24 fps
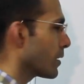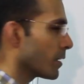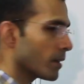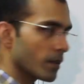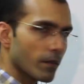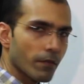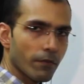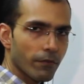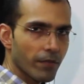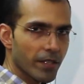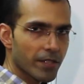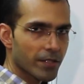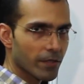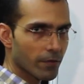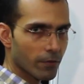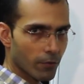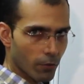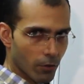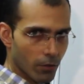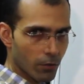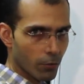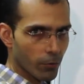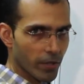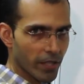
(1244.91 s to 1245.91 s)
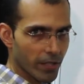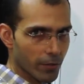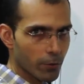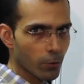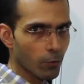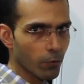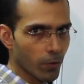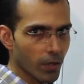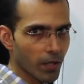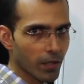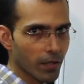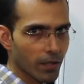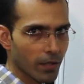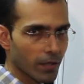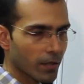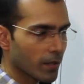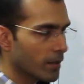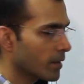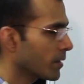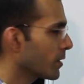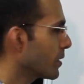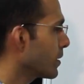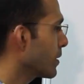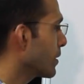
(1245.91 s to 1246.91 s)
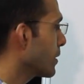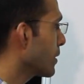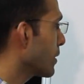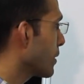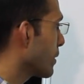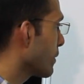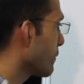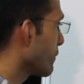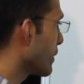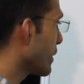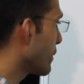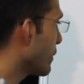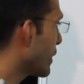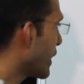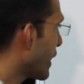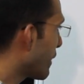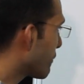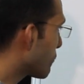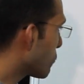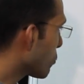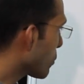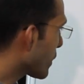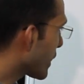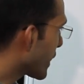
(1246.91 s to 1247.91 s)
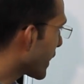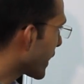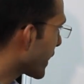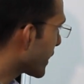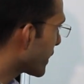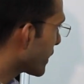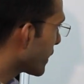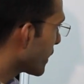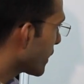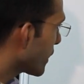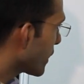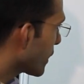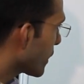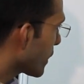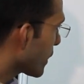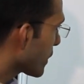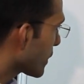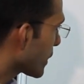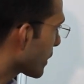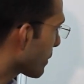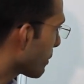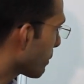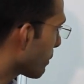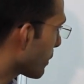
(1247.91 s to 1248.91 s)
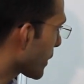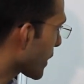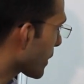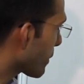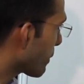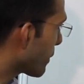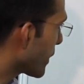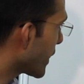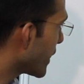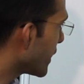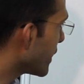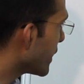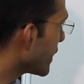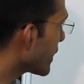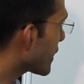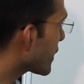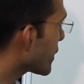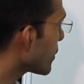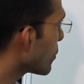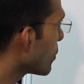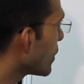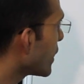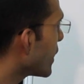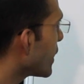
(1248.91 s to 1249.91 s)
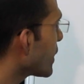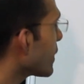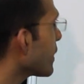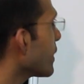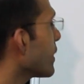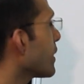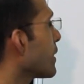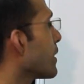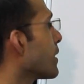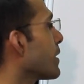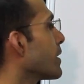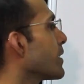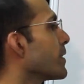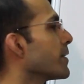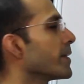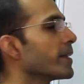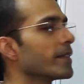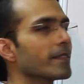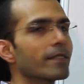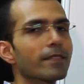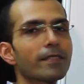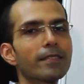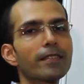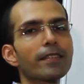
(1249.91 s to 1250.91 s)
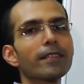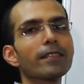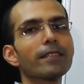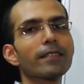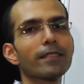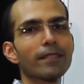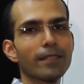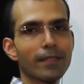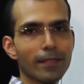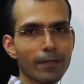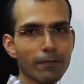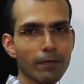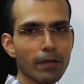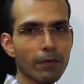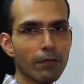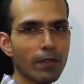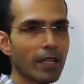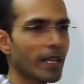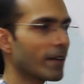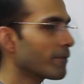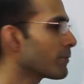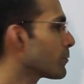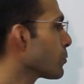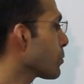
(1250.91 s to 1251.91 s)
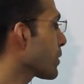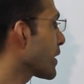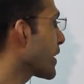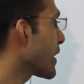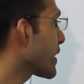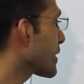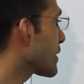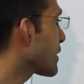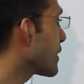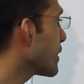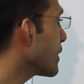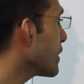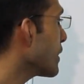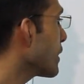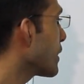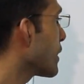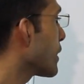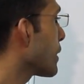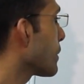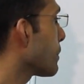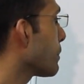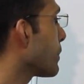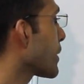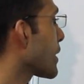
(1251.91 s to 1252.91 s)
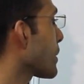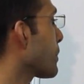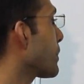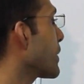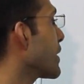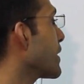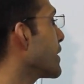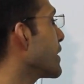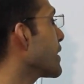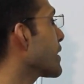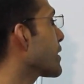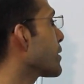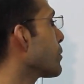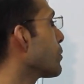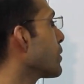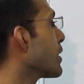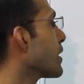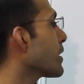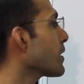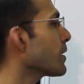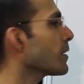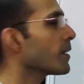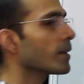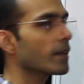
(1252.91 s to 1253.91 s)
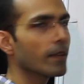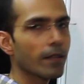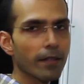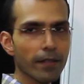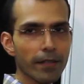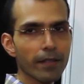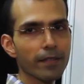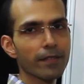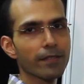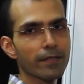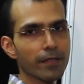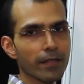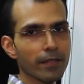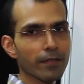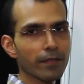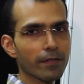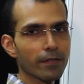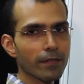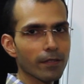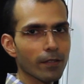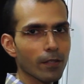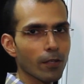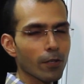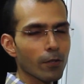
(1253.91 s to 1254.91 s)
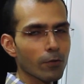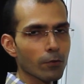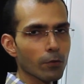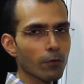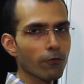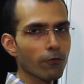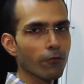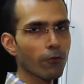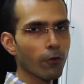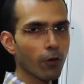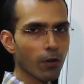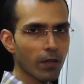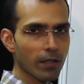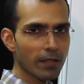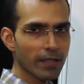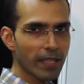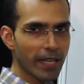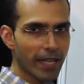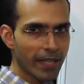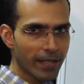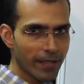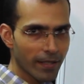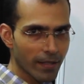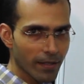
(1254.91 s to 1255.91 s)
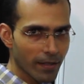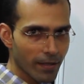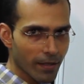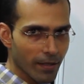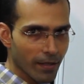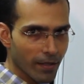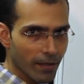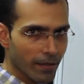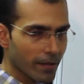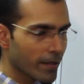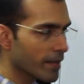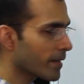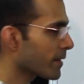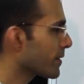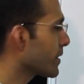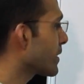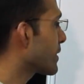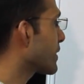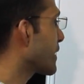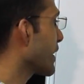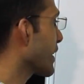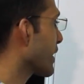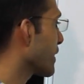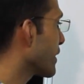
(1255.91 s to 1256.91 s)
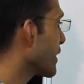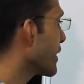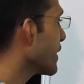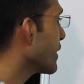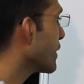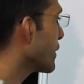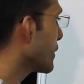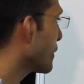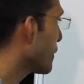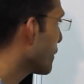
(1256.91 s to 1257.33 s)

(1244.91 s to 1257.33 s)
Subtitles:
which is not going to work. We will have to get the perpendicular distance. We will have to get the perpendicular distance. So for that, there is a technique